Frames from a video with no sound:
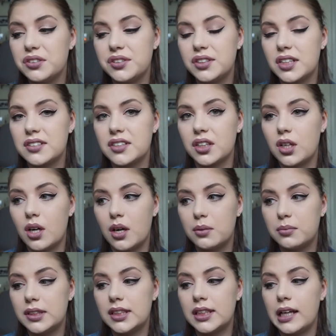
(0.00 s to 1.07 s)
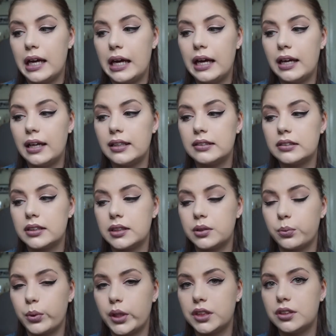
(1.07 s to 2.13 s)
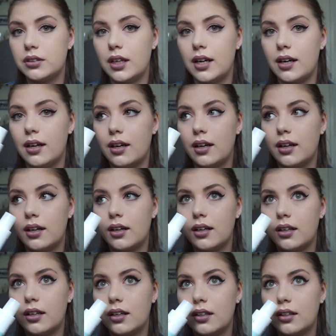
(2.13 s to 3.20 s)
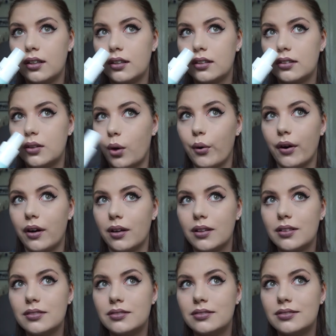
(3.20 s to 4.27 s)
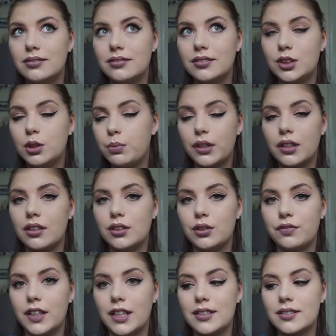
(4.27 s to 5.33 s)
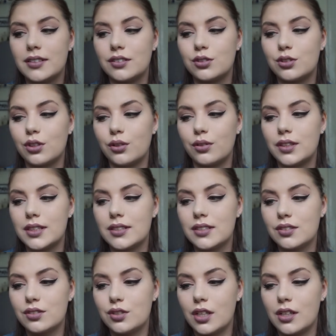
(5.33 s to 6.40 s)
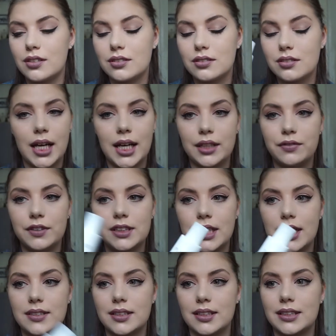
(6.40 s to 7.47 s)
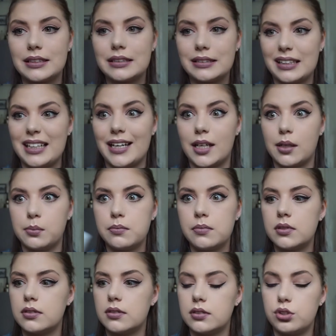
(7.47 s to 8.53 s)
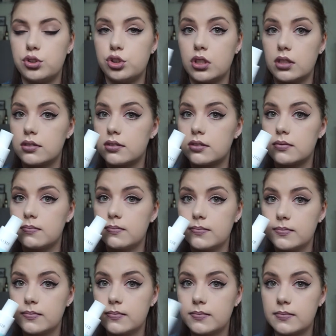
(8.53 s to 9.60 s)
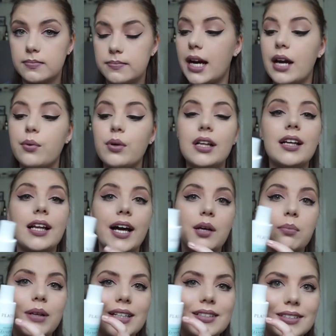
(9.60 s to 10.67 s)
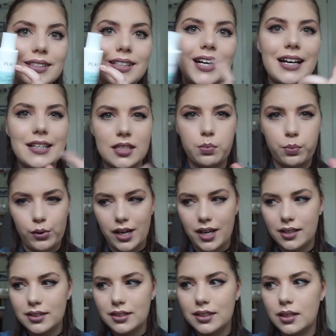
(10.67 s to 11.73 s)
just a common and regular oil you put on your face. So this is just advertising scam. It's just, I really like Pleasia as a brand in